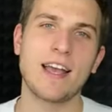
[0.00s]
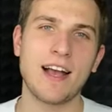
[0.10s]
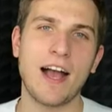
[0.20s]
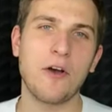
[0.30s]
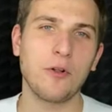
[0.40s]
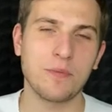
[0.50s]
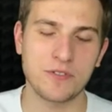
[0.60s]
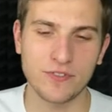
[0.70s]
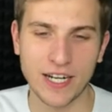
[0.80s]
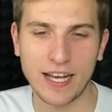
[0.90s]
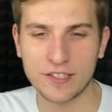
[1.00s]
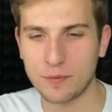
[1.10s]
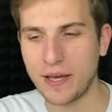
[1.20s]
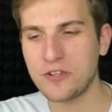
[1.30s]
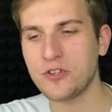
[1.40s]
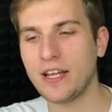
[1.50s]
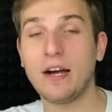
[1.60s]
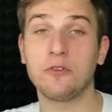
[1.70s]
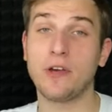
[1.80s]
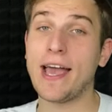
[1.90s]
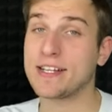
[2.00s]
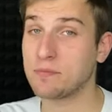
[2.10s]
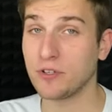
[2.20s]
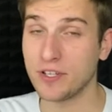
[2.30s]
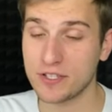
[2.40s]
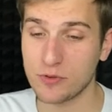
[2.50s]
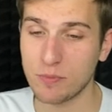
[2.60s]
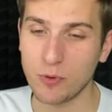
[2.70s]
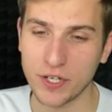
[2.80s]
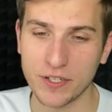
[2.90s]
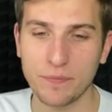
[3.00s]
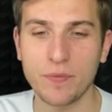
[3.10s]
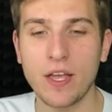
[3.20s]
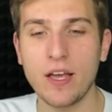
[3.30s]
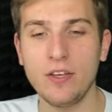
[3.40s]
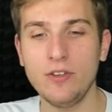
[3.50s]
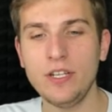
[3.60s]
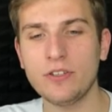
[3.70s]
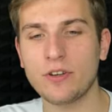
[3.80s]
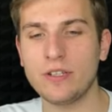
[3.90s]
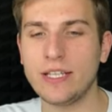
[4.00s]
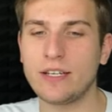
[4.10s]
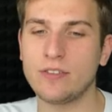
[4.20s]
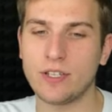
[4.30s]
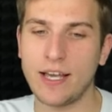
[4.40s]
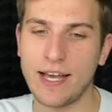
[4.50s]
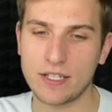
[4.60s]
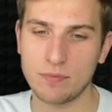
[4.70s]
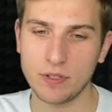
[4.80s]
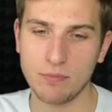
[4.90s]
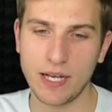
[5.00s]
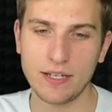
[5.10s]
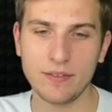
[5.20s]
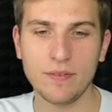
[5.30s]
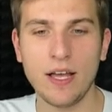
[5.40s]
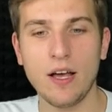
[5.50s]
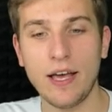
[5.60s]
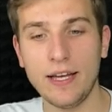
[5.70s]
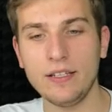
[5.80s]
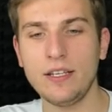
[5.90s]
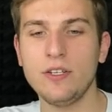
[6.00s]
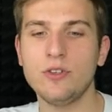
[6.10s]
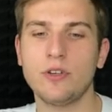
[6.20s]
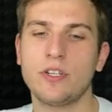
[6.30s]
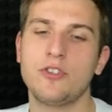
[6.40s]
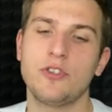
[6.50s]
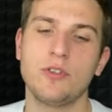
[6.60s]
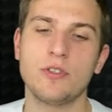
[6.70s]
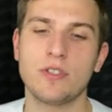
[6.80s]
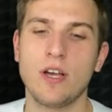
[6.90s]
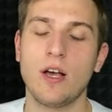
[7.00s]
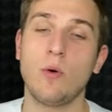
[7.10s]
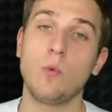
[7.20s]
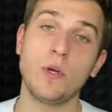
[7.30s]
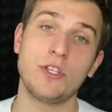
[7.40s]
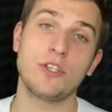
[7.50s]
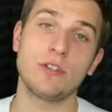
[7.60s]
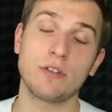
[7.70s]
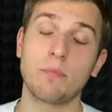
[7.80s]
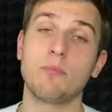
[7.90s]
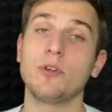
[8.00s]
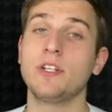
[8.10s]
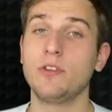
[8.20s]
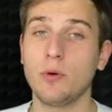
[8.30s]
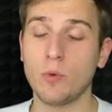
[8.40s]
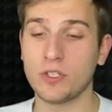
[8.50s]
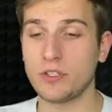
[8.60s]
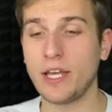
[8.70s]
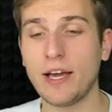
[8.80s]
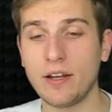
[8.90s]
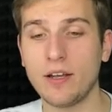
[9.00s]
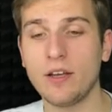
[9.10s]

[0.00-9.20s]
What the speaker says: I almost forgot to mention how to export this report. You need to click on Export button, and here you can choose which report do you want to get.